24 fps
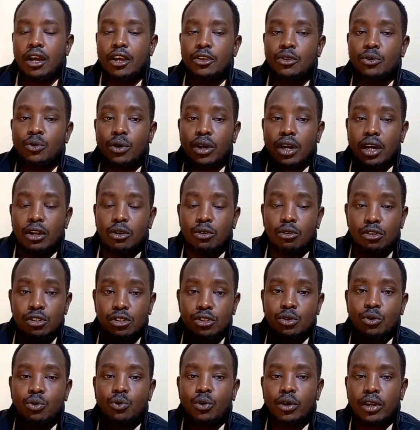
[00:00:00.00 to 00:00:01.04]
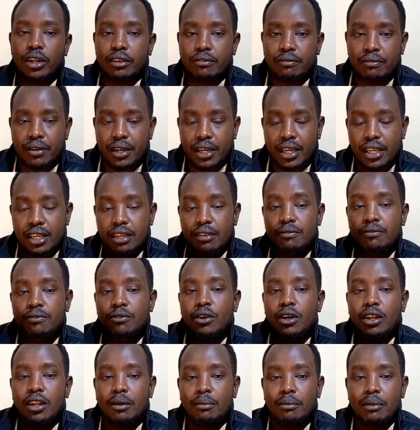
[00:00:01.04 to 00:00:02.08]
You can also qualify if you
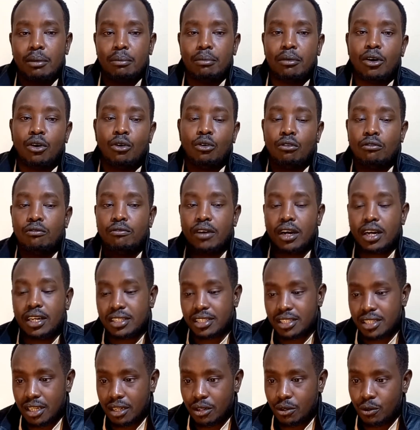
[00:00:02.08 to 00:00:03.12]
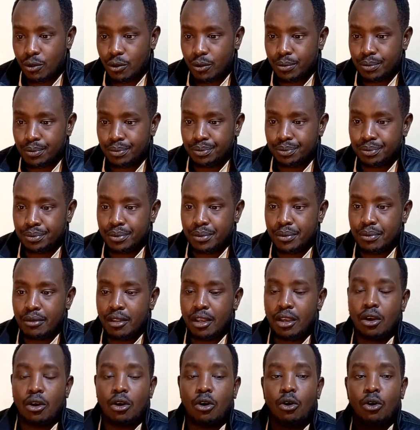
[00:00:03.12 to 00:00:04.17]
are a member of a SACCO
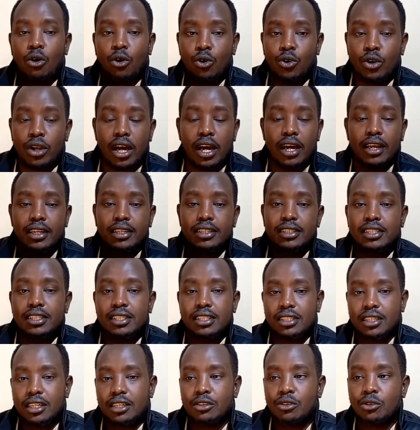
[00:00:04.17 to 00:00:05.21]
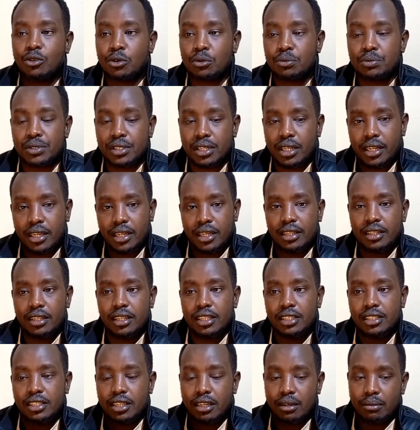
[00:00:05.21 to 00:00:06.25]
or a registered groups like
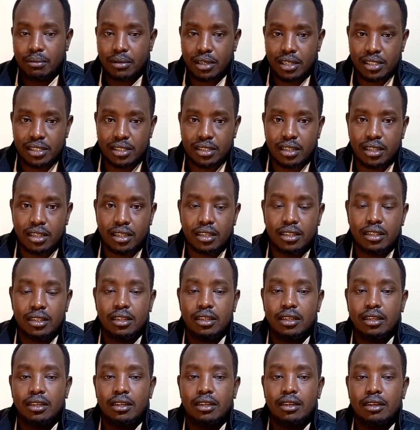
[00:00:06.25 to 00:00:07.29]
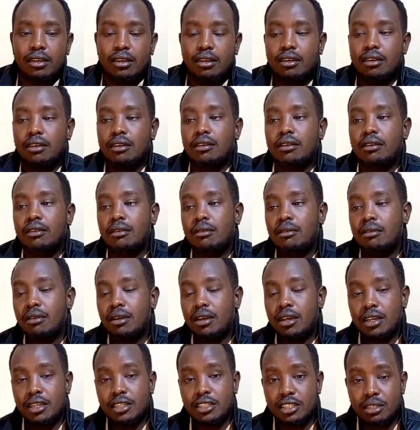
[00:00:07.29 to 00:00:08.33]
the chamas, like
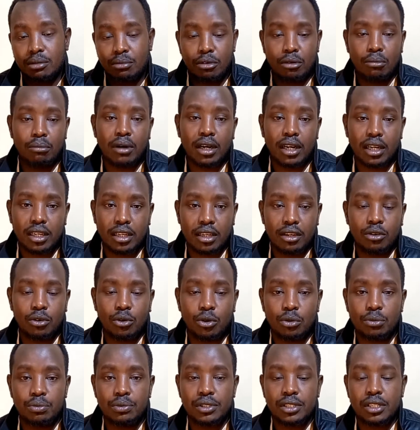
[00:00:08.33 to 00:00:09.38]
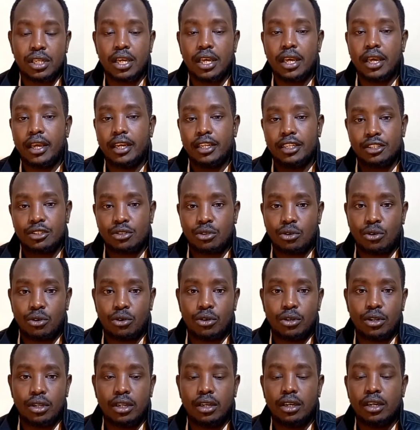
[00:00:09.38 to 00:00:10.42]
the table banking groups, and so
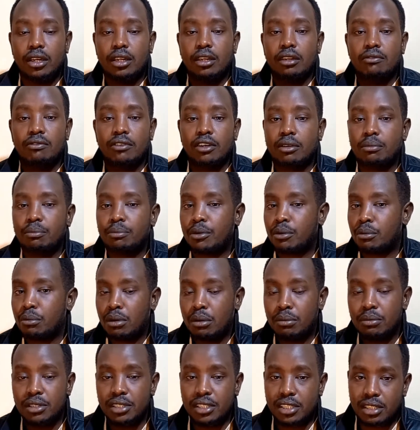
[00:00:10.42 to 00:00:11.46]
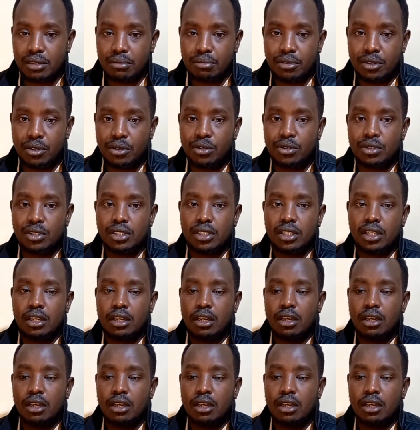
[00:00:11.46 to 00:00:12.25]
on, and even probably CBOs.